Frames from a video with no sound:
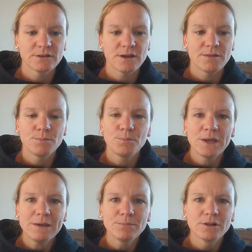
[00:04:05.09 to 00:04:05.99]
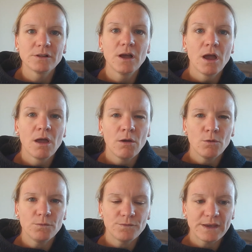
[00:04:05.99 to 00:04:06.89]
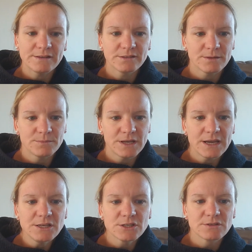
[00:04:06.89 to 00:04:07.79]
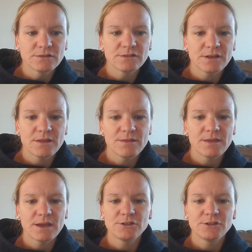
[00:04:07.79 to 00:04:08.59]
and the people who face temptations in their